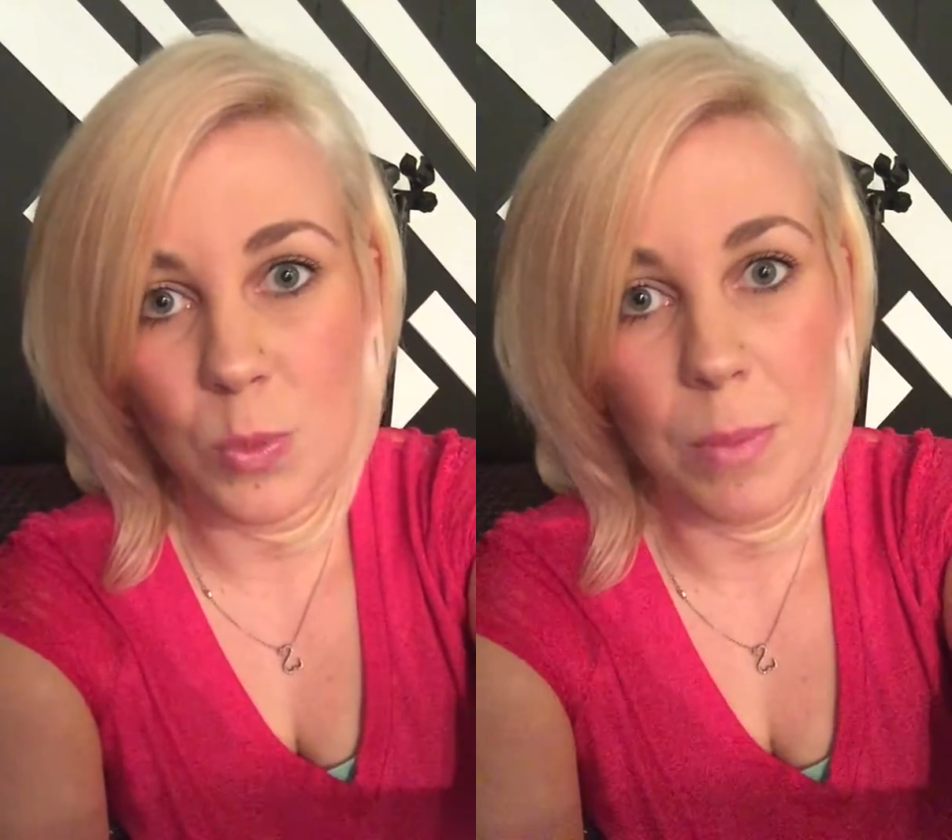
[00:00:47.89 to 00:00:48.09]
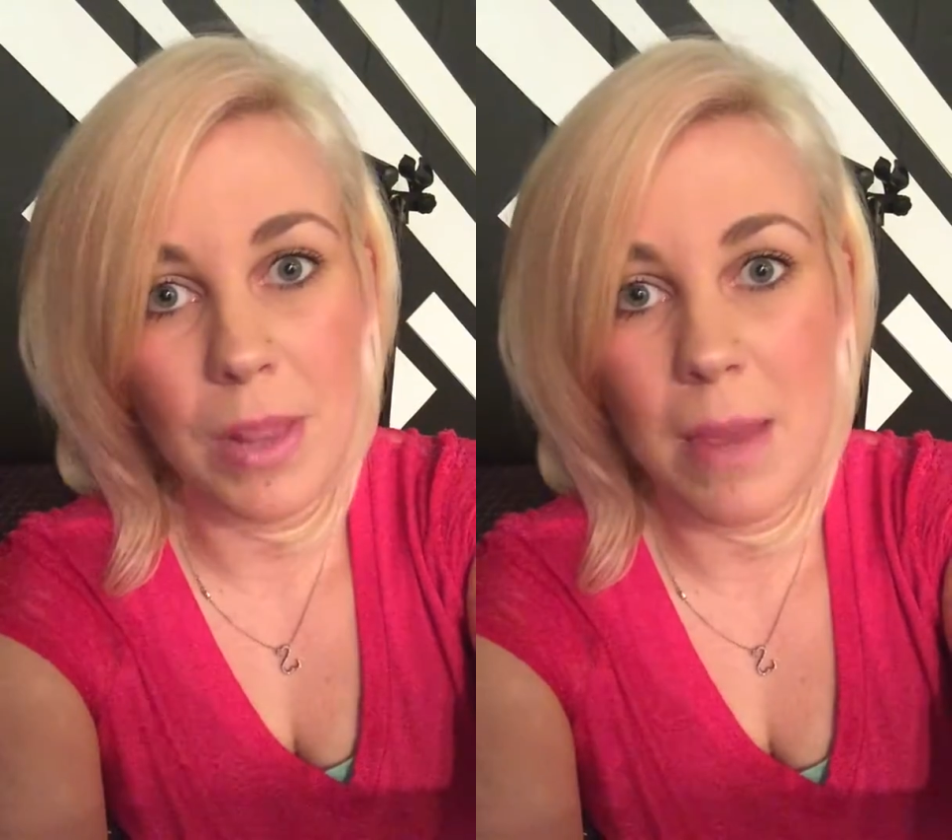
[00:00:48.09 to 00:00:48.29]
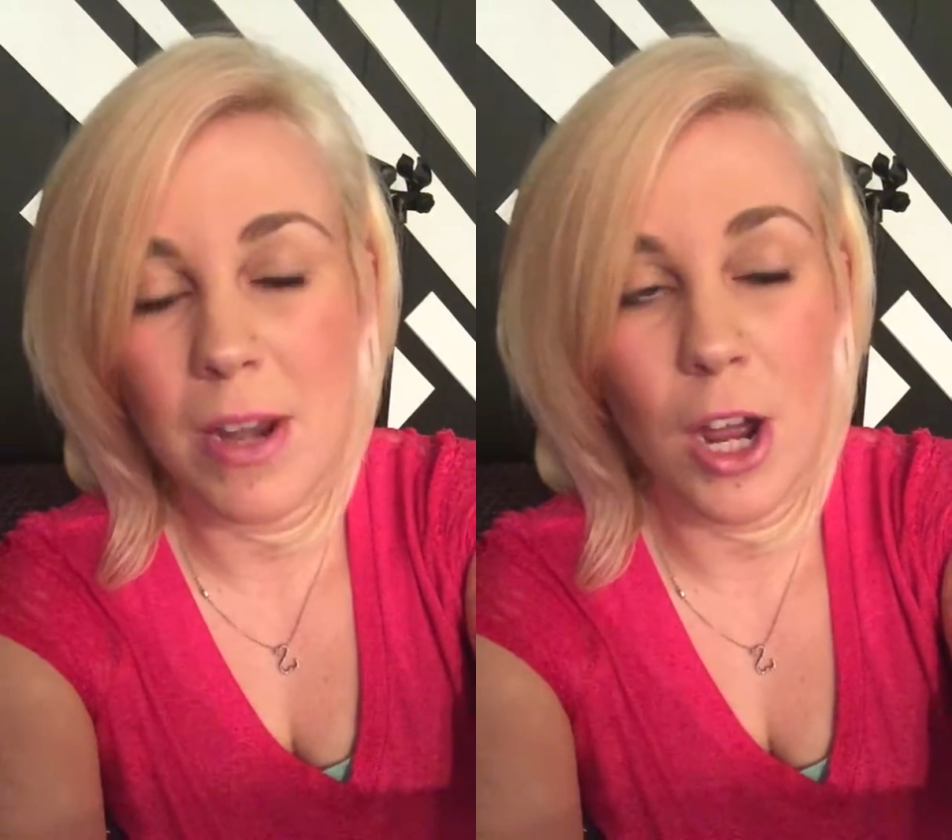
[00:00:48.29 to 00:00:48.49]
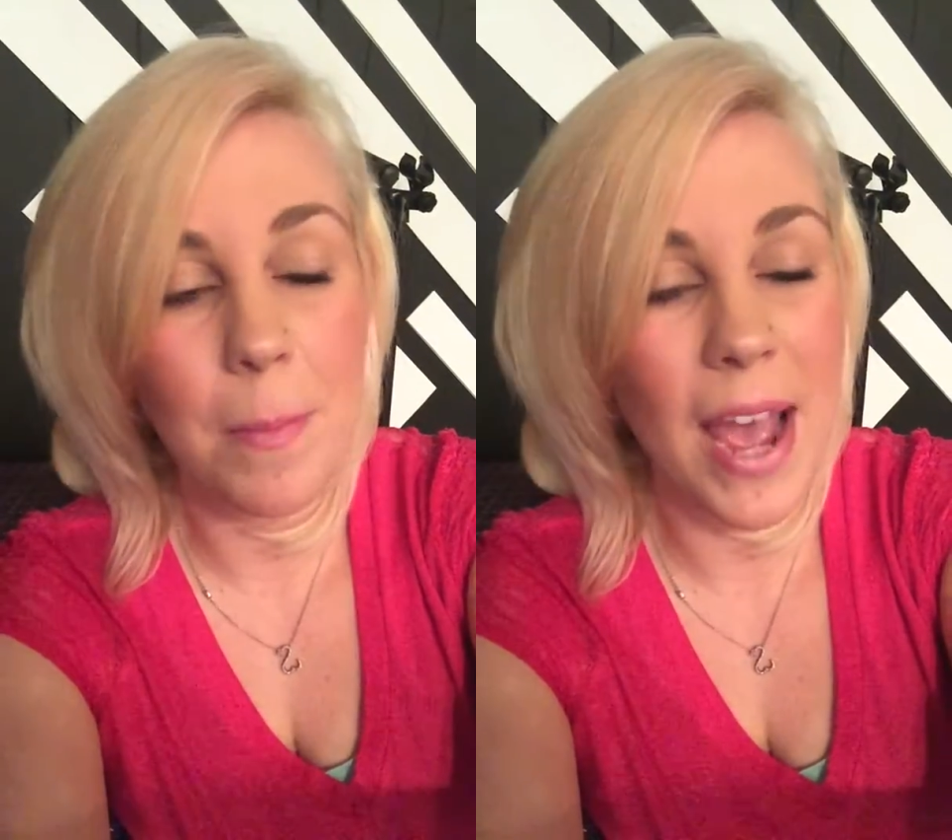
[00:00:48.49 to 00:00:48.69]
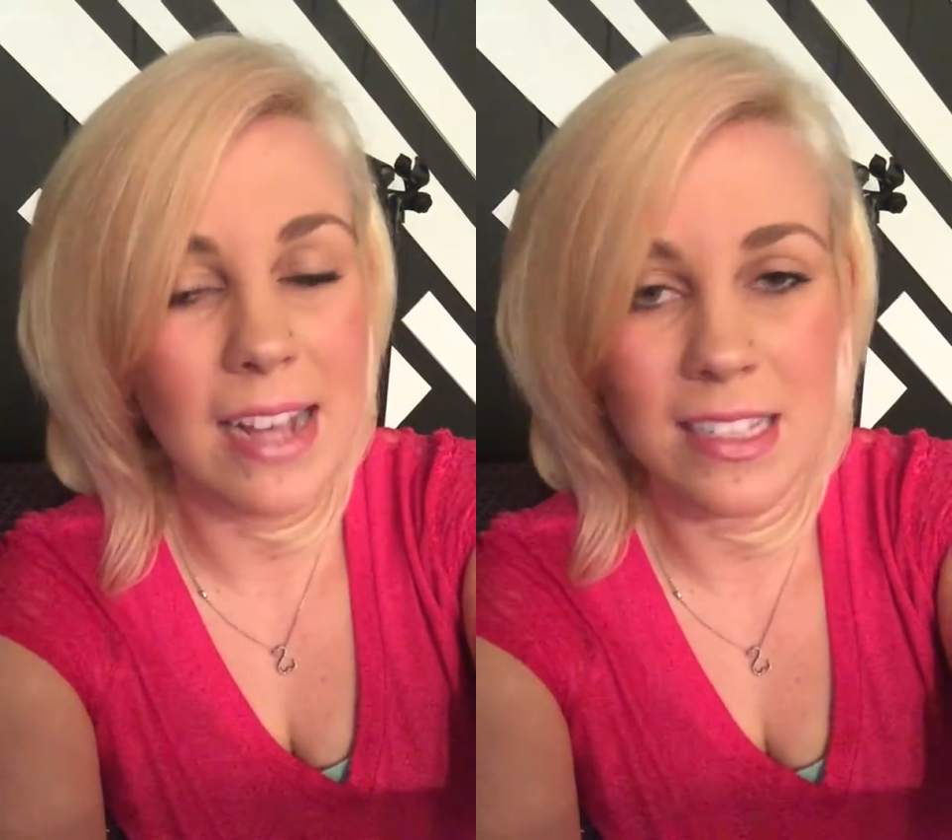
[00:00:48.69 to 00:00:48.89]
We blame it on
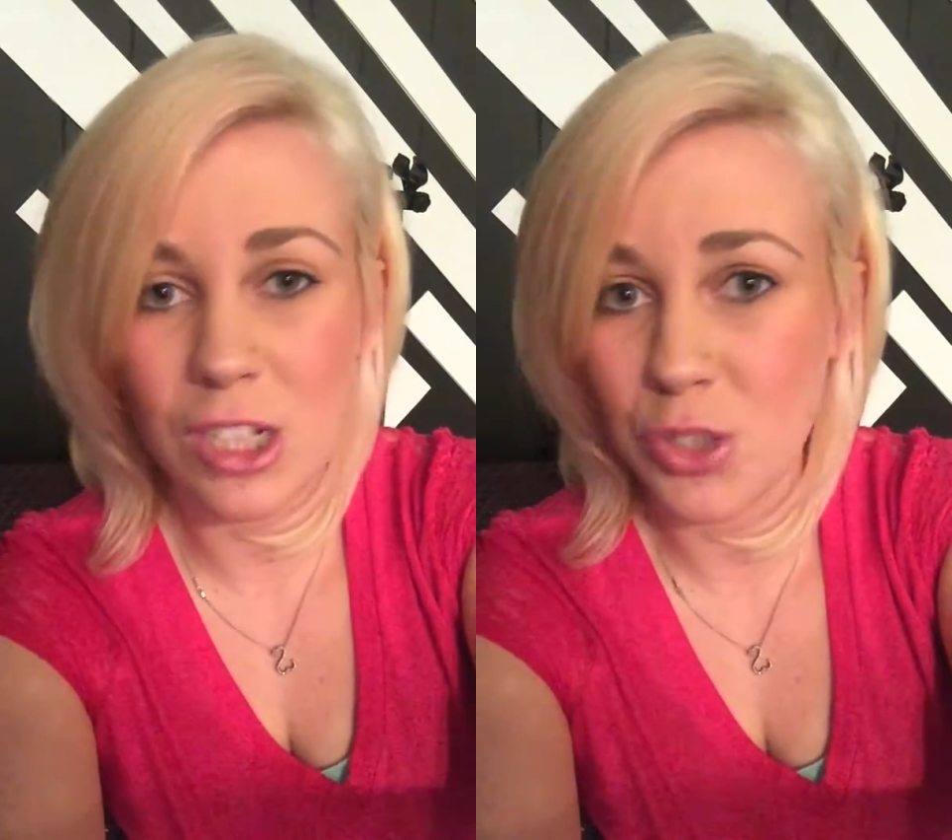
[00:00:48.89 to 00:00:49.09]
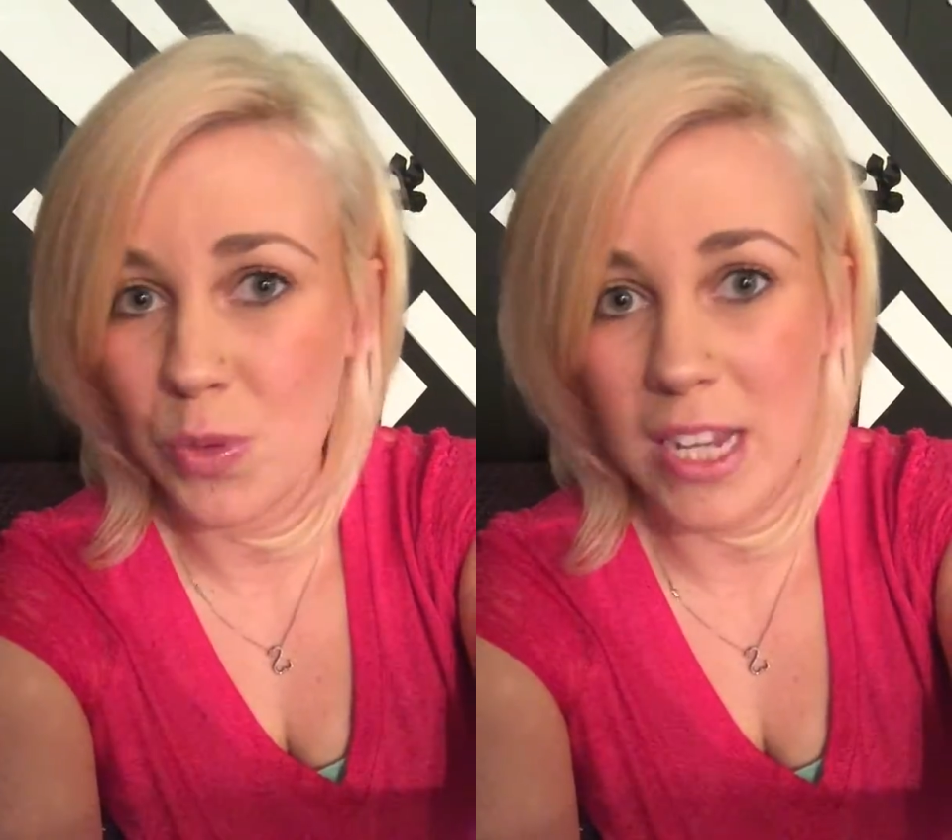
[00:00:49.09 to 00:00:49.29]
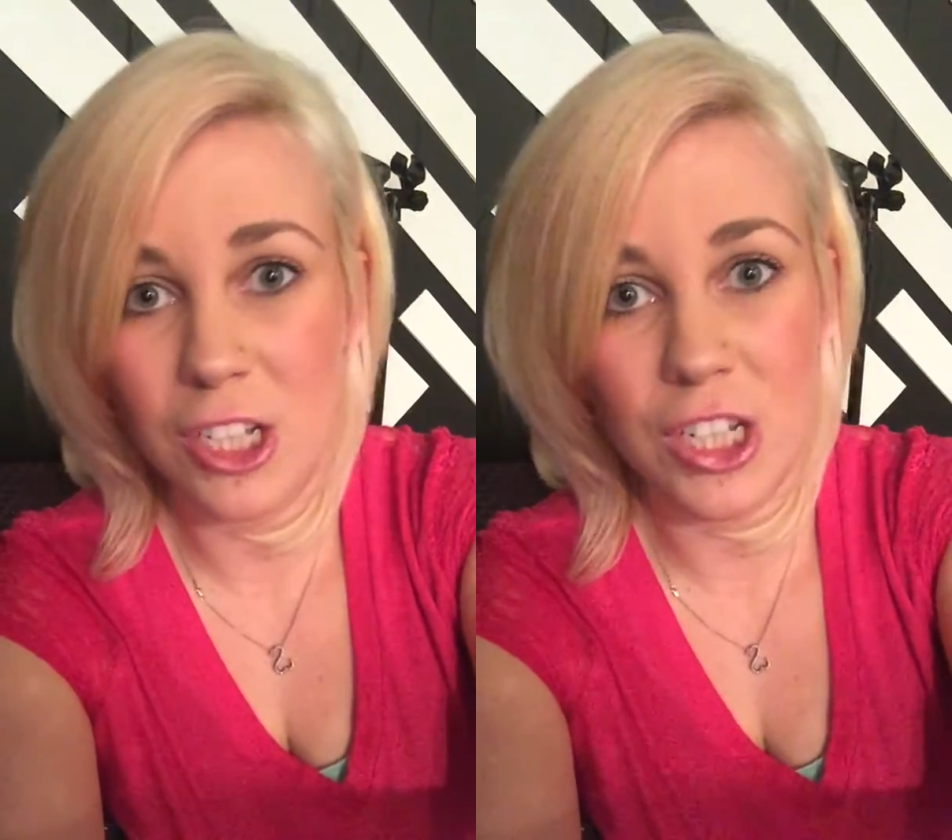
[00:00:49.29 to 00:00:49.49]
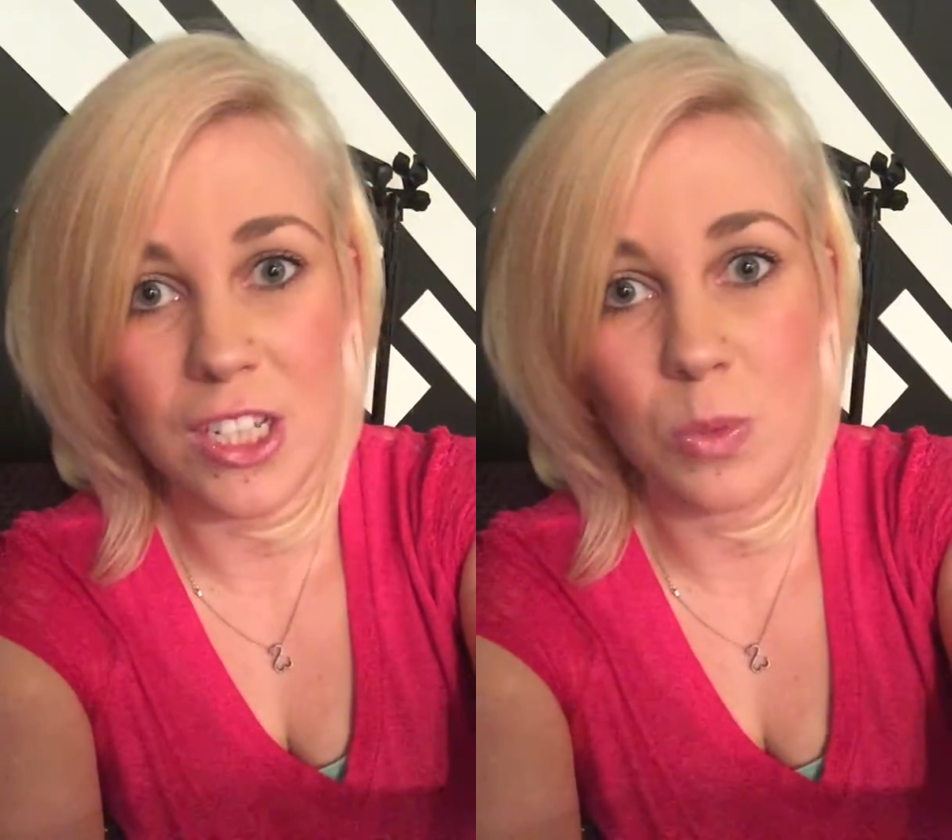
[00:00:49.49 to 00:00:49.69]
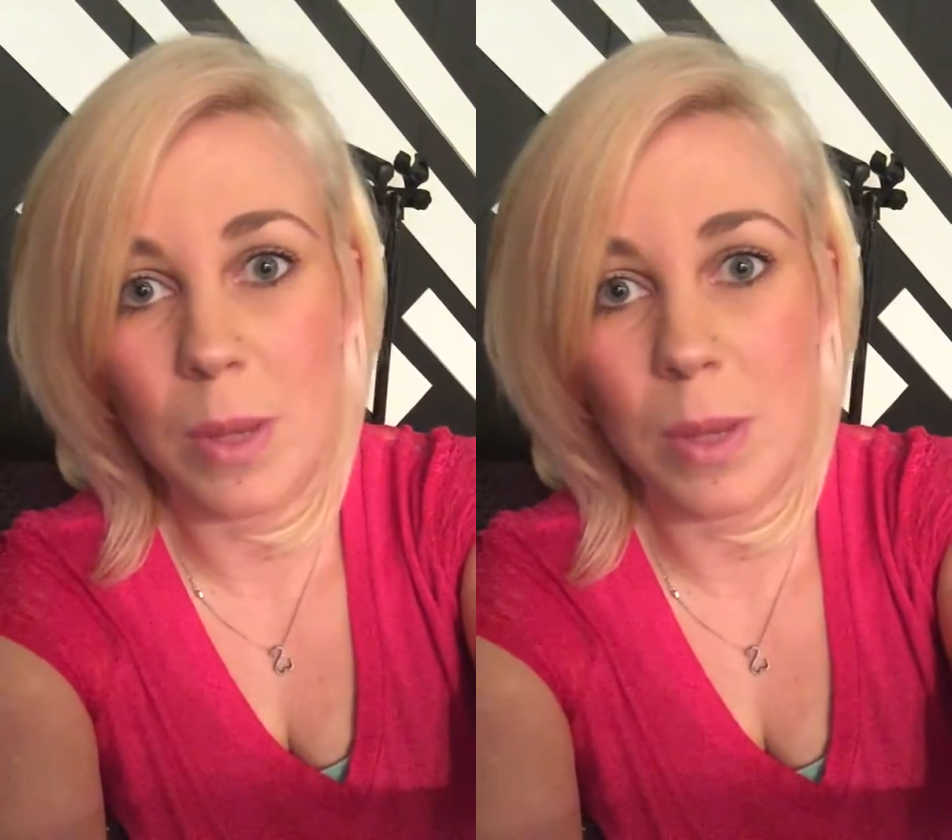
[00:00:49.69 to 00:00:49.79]
past situations.